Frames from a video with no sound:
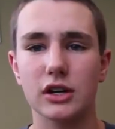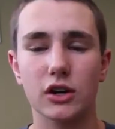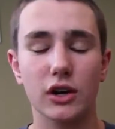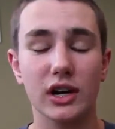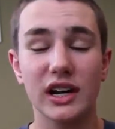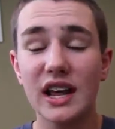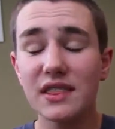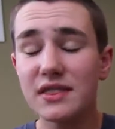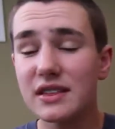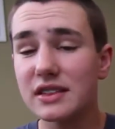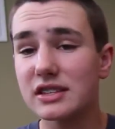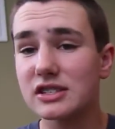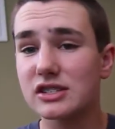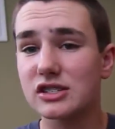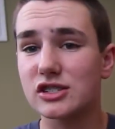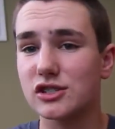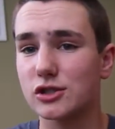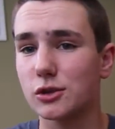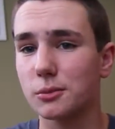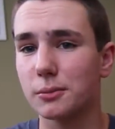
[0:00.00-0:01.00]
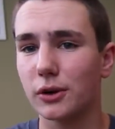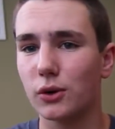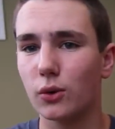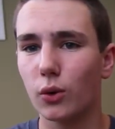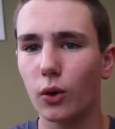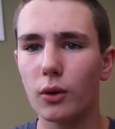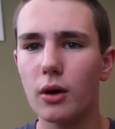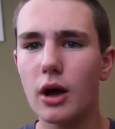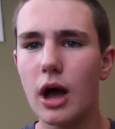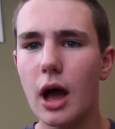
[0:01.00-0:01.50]
here, and I think this is super
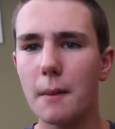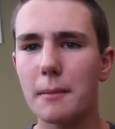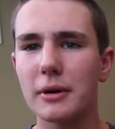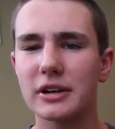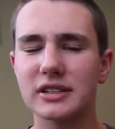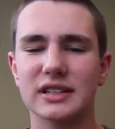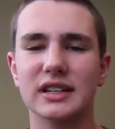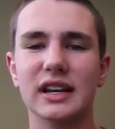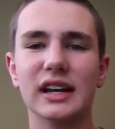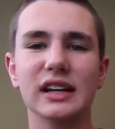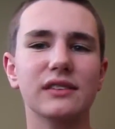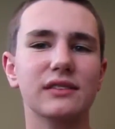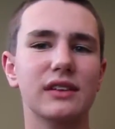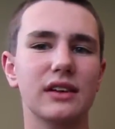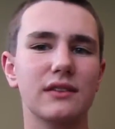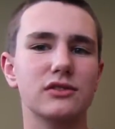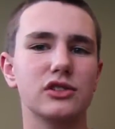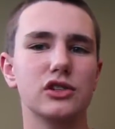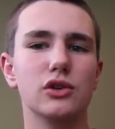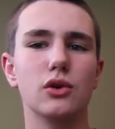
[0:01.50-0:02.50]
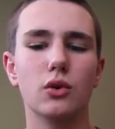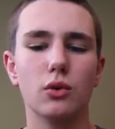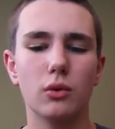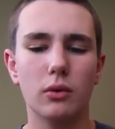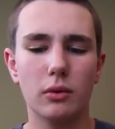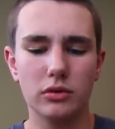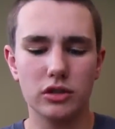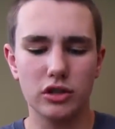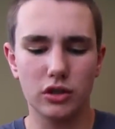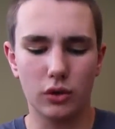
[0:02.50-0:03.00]
cool because it kind of gives you,
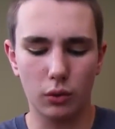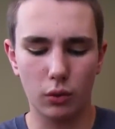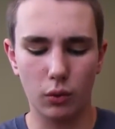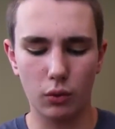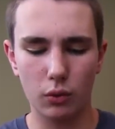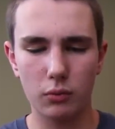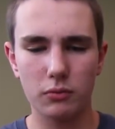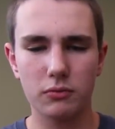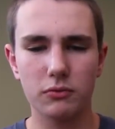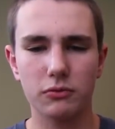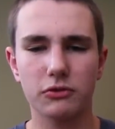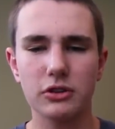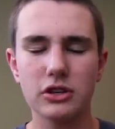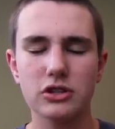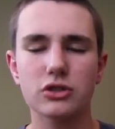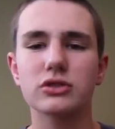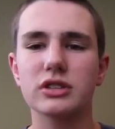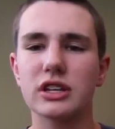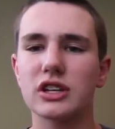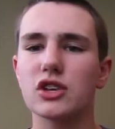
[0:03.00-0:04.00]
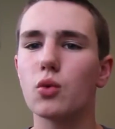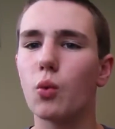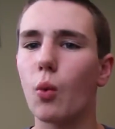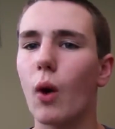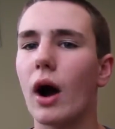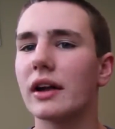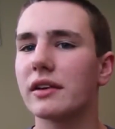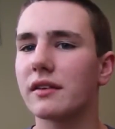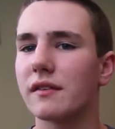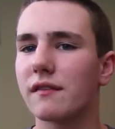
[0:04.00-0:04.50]
features that you
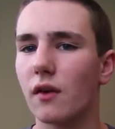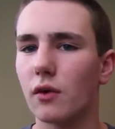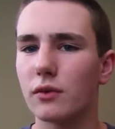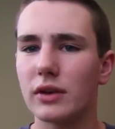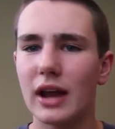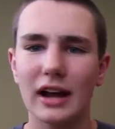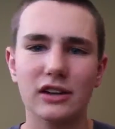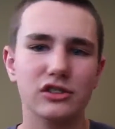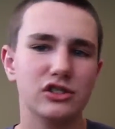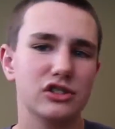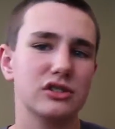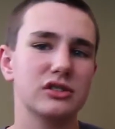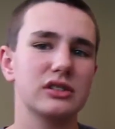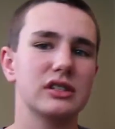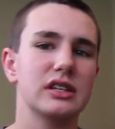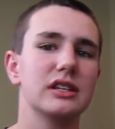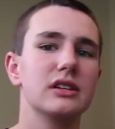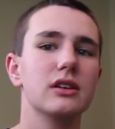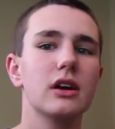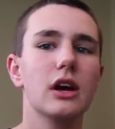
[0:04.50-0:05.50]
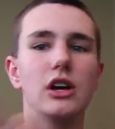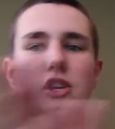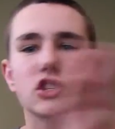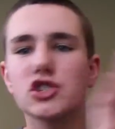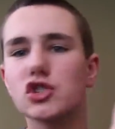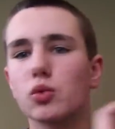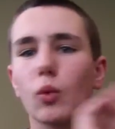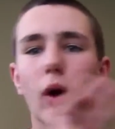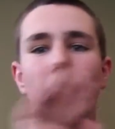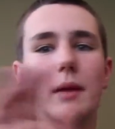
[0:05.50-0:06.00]
want in a phone, not just the
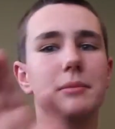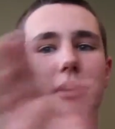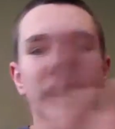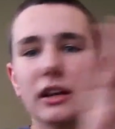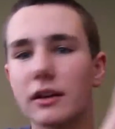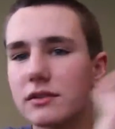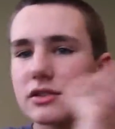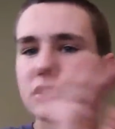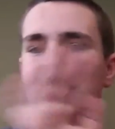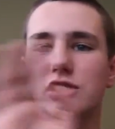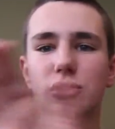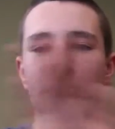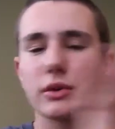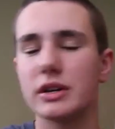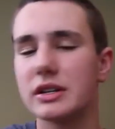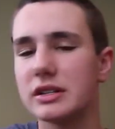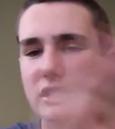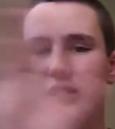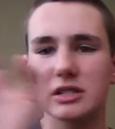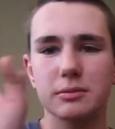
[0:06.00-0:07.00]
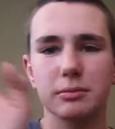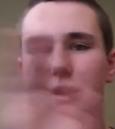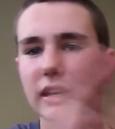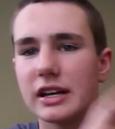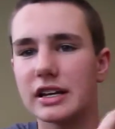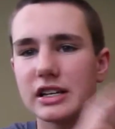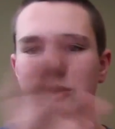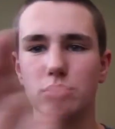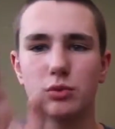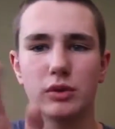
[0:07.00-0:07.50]
swiping of the screen
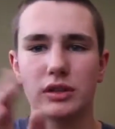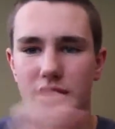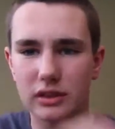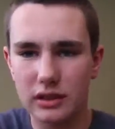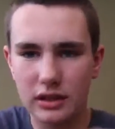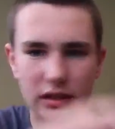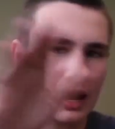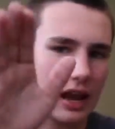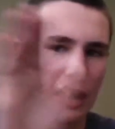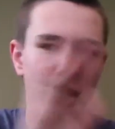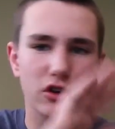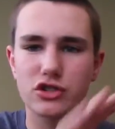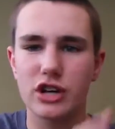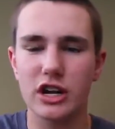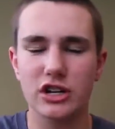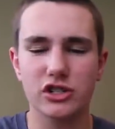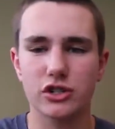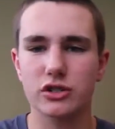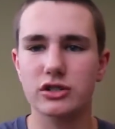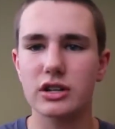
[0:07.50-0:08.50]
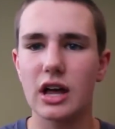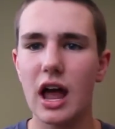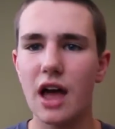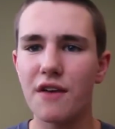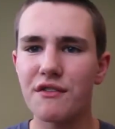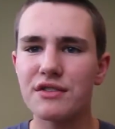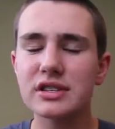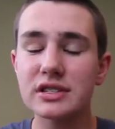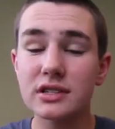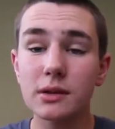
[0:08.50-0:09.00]
displays with the air gestures.
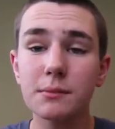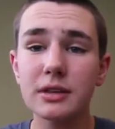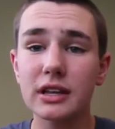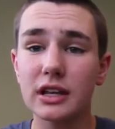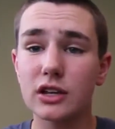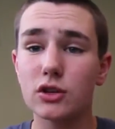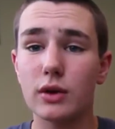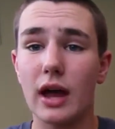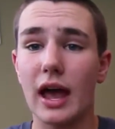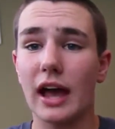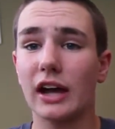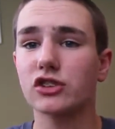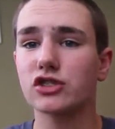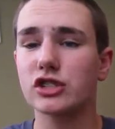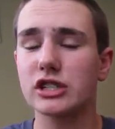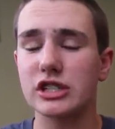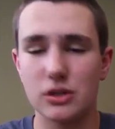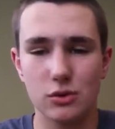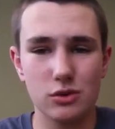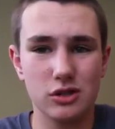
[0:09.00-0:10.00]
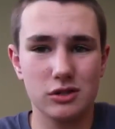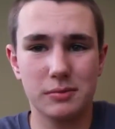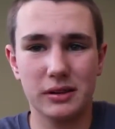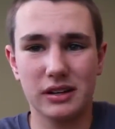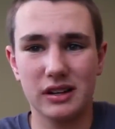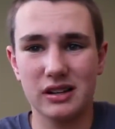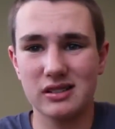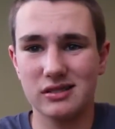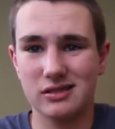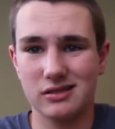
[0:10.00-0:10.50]
This is something that you'd actually use,
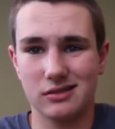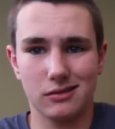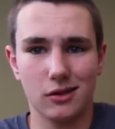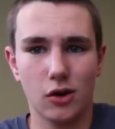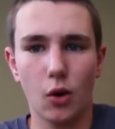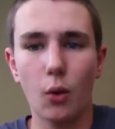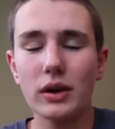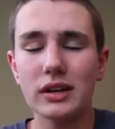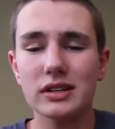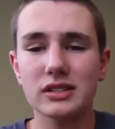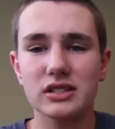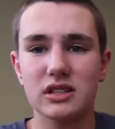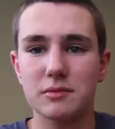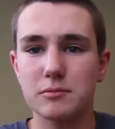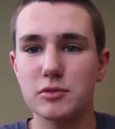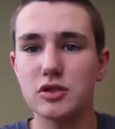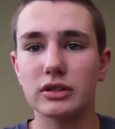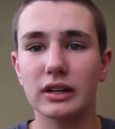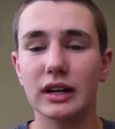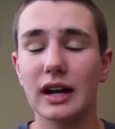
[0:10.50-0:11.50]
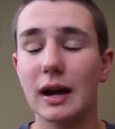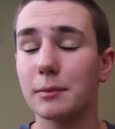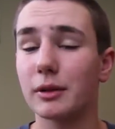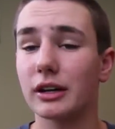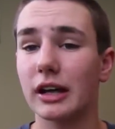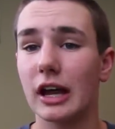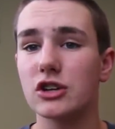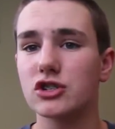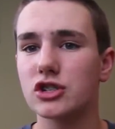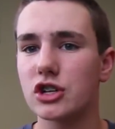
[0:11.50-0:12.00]
because going into the music
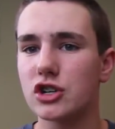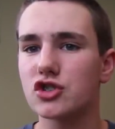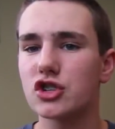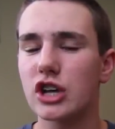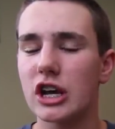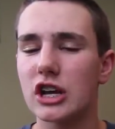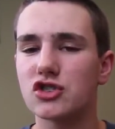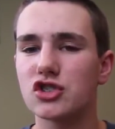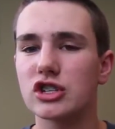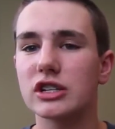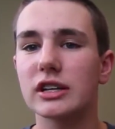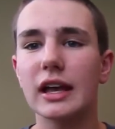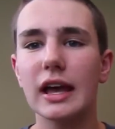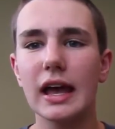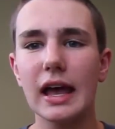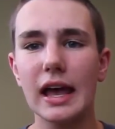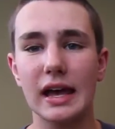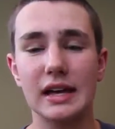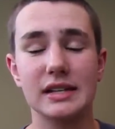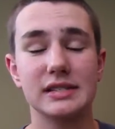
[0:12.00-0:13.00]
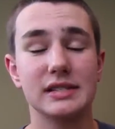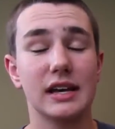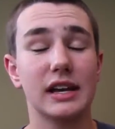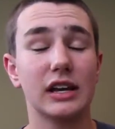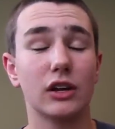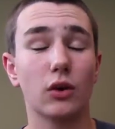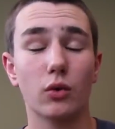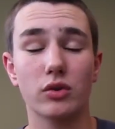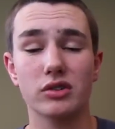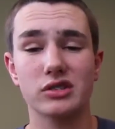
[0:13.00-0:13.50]
application and changing a
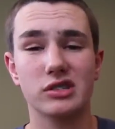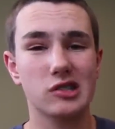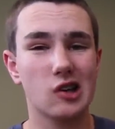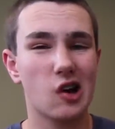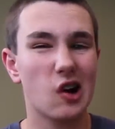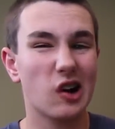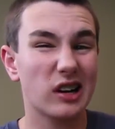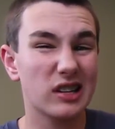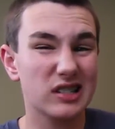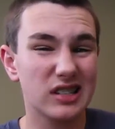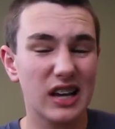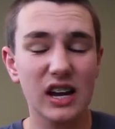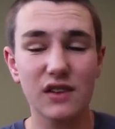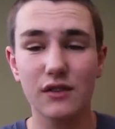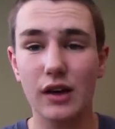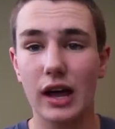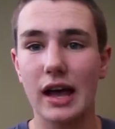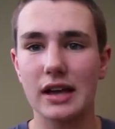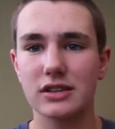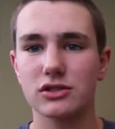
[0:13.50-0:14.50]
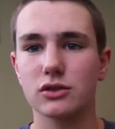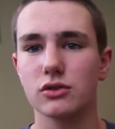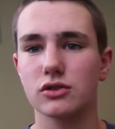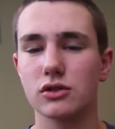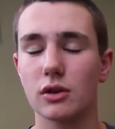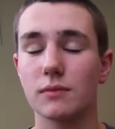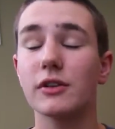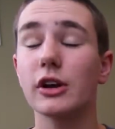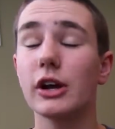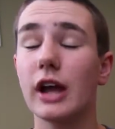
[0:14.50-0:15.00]
setting or a song, it's kind of a hassle.
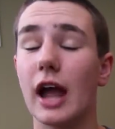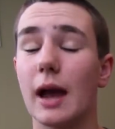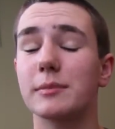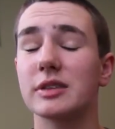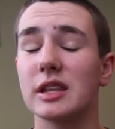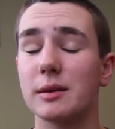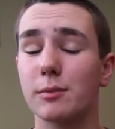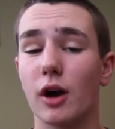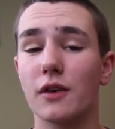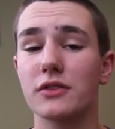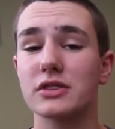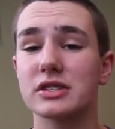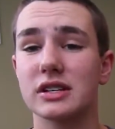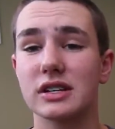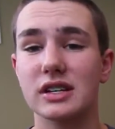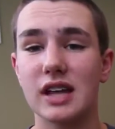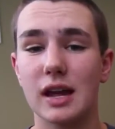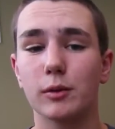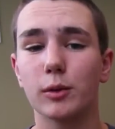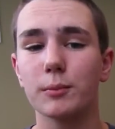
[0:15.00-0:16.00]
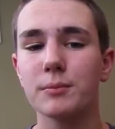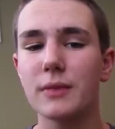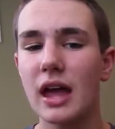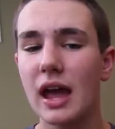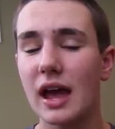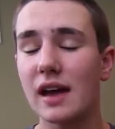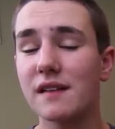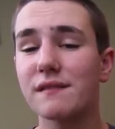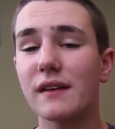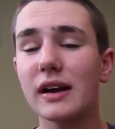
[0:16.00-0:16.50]
So I'm very happy they brought this to the table.
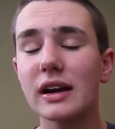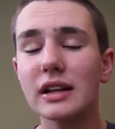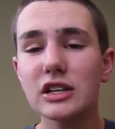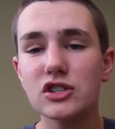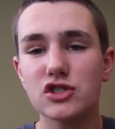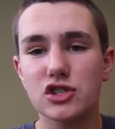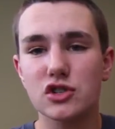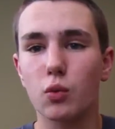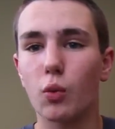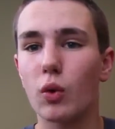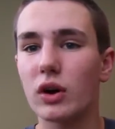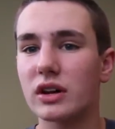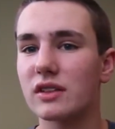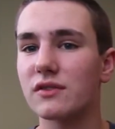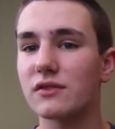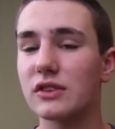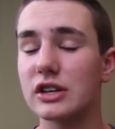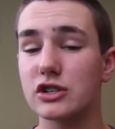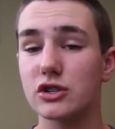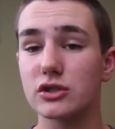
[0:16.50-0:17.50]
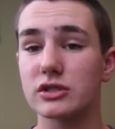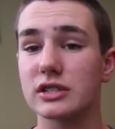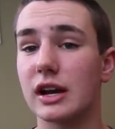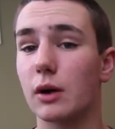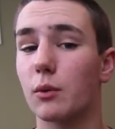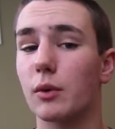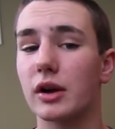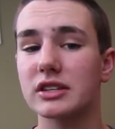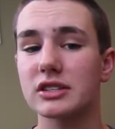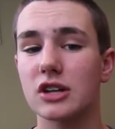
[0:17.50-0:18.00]
And finally, just one of the features that
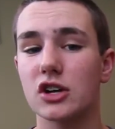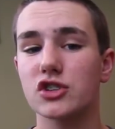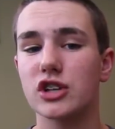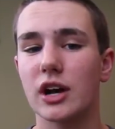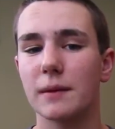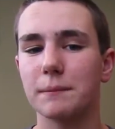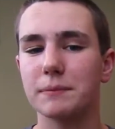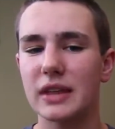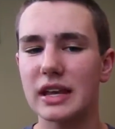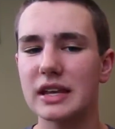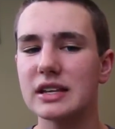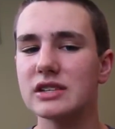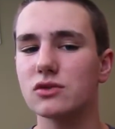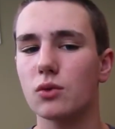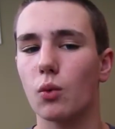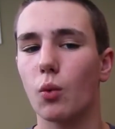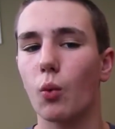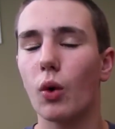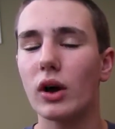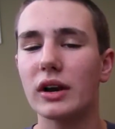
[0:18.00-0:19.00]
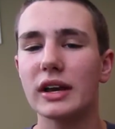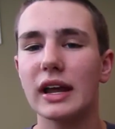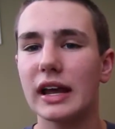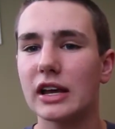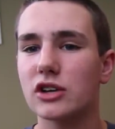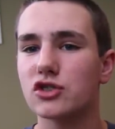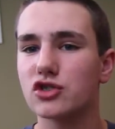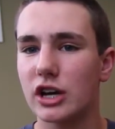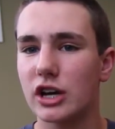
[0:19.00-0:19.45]
I want to touch on is one-hand